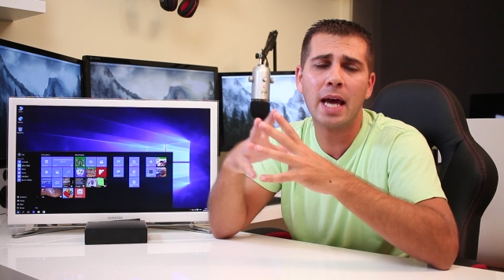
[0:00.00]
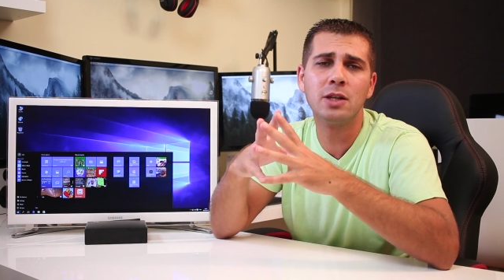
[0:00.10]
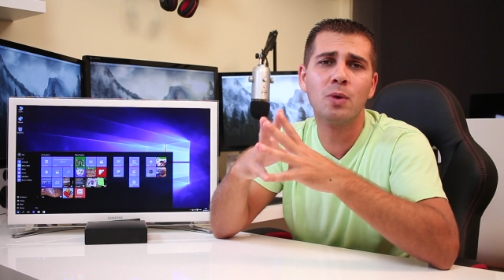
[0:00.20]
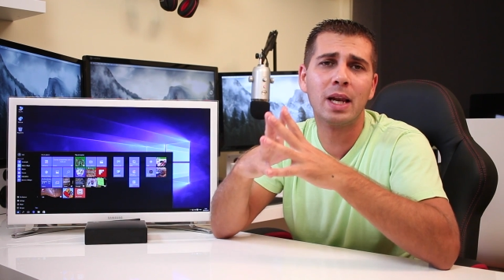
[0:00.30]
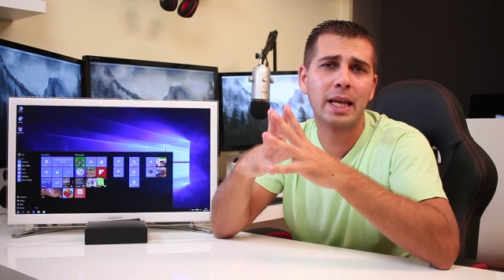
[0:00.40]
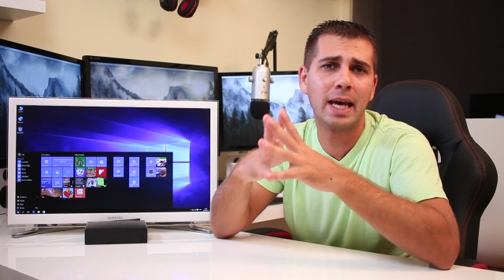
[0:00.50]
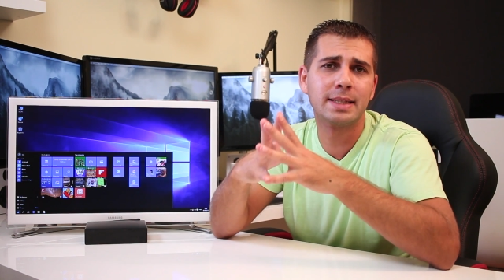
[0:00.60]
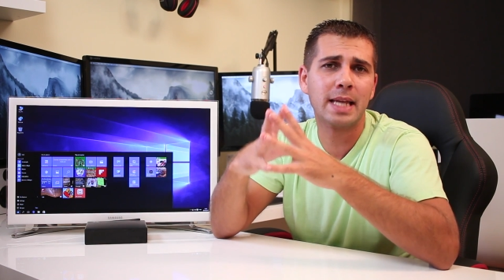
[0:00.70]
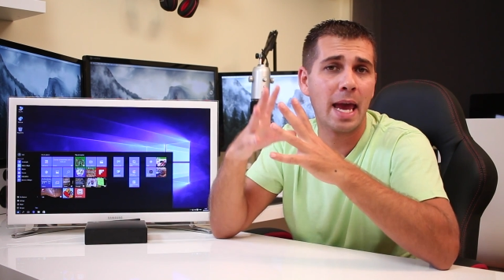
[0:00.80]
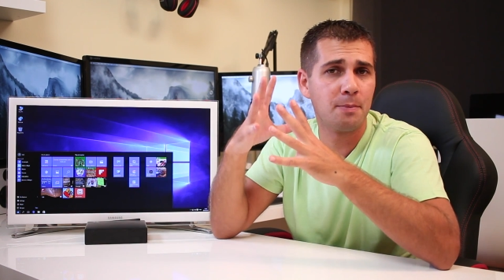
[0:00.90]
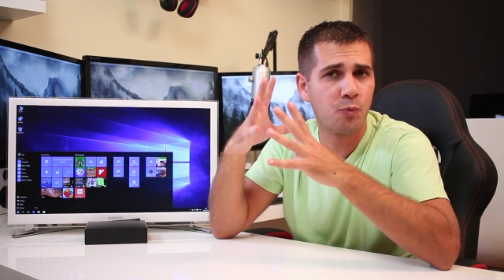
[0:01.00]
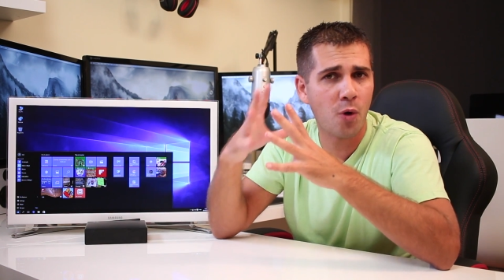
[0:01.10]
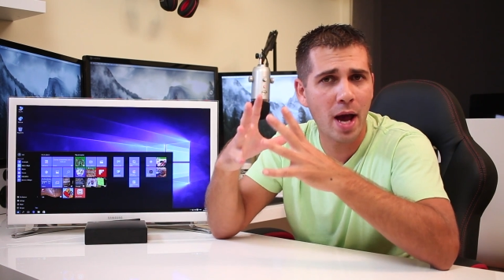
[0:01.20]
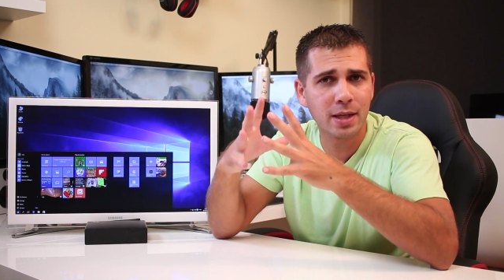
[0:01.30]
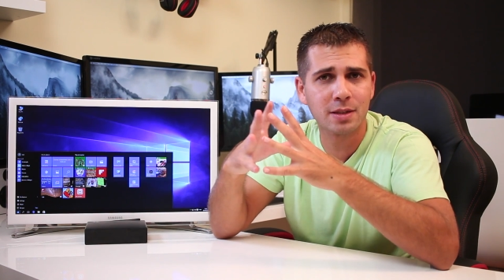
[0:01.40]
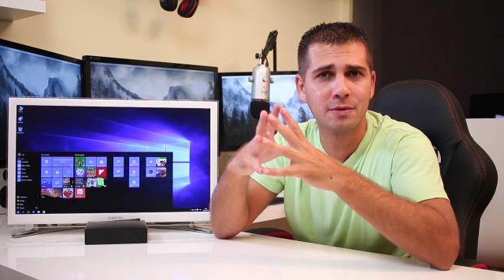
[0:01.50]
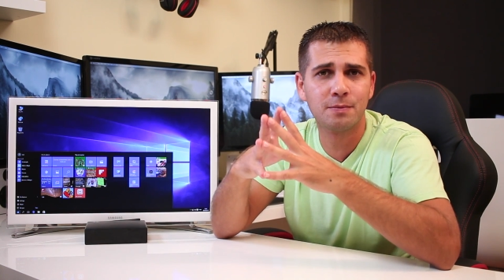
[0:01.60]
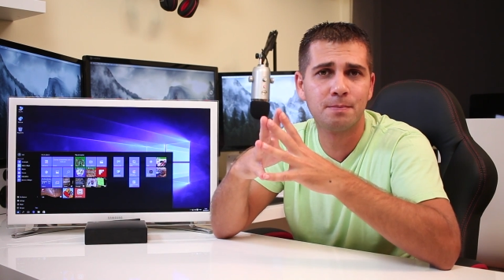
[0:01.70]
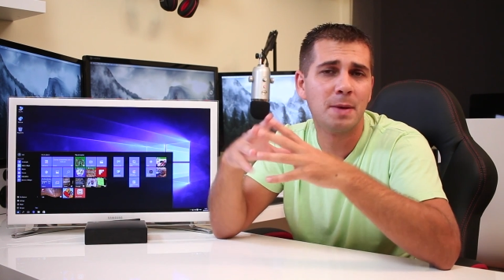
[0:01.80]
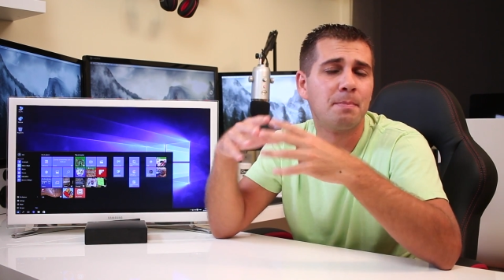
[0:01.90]
and you will get a price
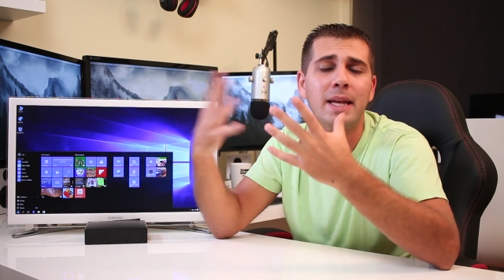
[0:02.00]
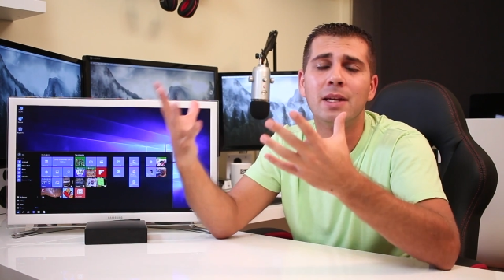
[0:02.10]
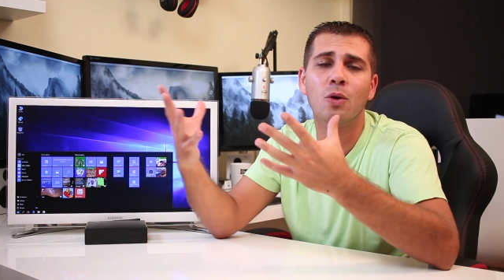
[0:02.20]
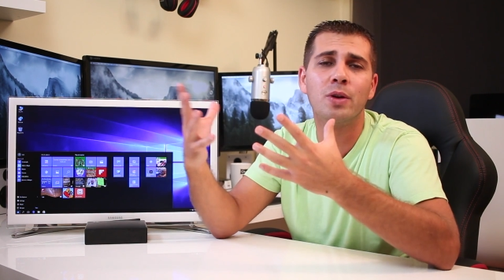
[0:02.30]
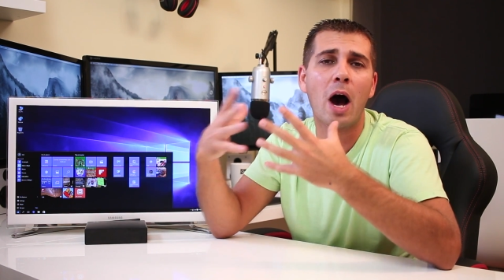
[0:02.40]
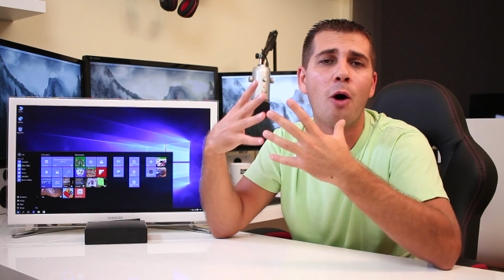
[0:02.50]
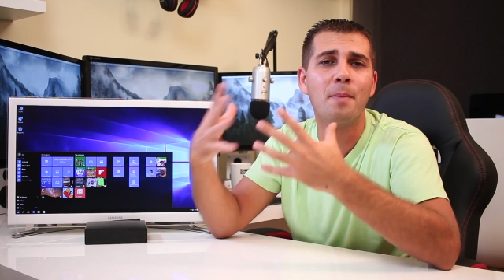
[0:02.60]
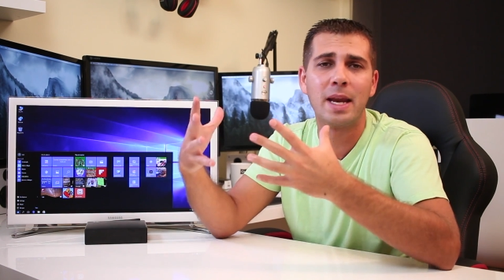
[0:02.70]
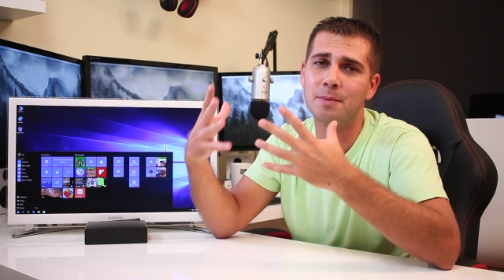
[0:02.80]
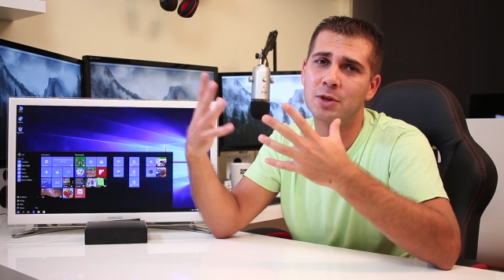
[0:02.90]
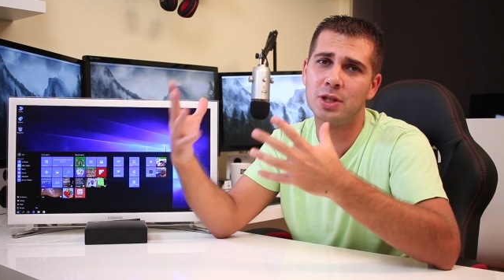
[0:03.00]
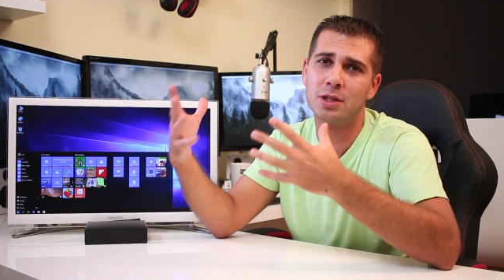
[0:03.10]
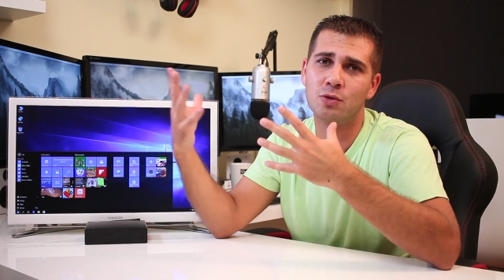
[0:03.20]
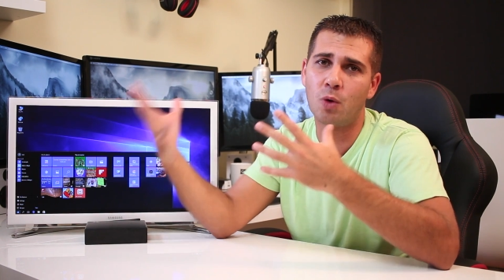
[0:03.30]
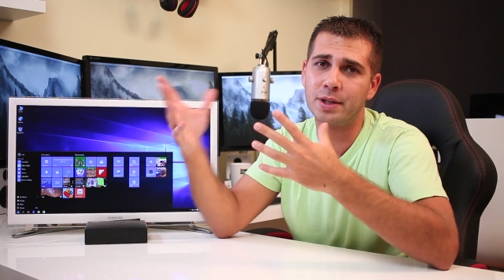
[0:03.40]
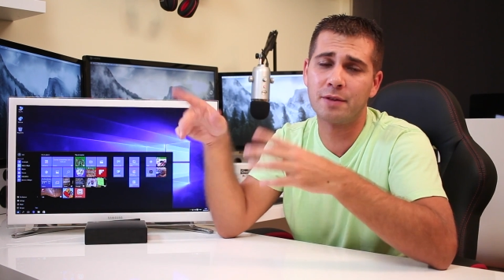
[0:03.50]
depending on how many machines you want.